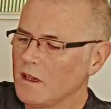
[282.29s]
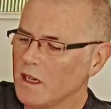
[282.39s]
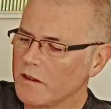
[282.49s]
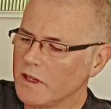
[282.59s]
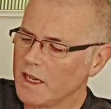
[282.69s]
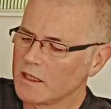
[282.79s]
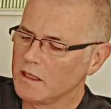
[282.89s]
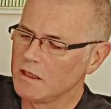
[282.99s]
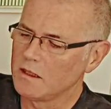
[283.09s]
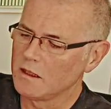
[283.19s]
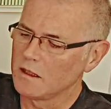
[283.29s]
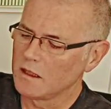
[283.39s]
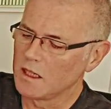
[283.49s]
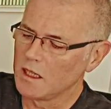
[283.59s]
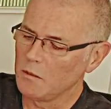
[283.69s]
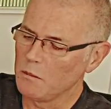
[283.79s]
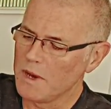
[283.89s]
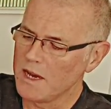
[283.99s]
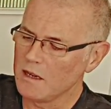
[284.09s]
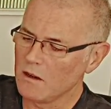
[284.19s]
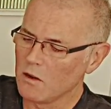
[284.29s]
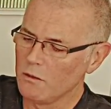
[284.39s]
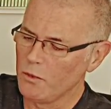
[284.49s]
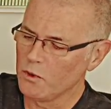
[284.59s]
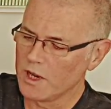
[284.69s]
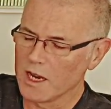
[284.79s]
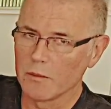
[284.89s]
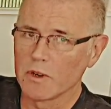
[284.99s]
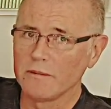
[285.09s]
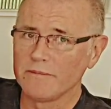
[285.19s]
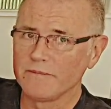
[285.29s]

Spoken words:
I've connected the main onboard camera.